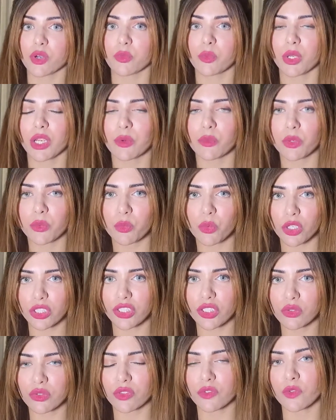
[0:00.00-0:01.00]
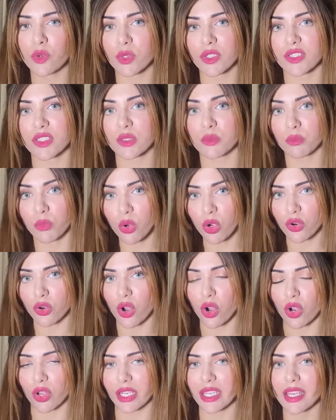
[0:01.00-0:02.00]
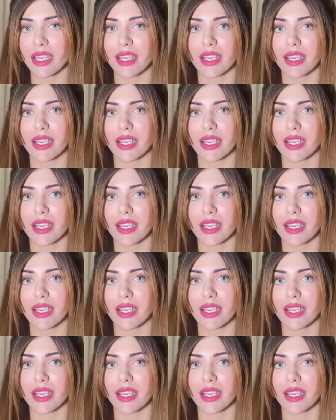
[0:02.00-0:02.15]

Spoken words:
what I would want you to focus more on